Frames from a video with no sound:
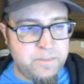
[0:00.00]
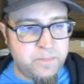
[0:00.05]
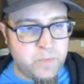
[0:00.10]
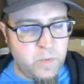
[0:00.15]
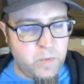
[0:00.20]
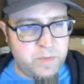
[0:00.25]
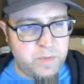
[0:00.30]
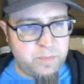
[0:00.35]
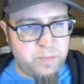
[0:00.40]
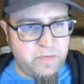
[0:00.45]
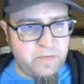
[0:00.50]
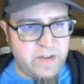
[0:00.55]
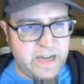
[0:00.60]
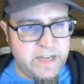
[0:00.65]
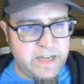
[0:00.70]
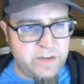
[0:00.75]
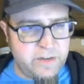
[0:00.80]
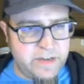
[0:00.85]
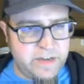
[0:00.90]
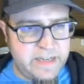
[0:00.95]
with
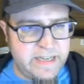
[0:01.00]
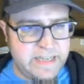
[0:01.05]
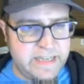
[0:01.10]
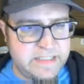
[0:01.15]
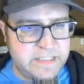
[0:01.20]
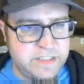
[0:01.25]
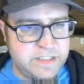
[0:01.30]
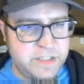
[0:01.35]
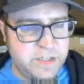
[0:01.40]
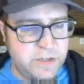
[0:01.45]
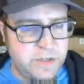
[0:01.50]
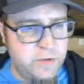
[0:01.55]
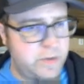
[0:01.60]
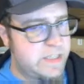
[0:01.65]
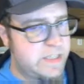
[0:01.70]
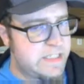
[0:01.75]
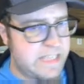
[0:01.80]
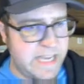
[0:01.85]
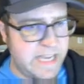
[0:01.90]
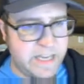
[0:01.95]
provider and connected to-do
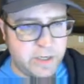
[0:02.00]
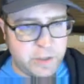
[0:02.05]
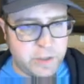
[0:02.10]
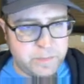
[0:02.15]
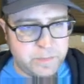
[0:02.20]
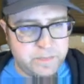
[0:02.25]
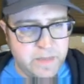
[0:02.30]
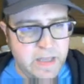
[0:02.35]
container.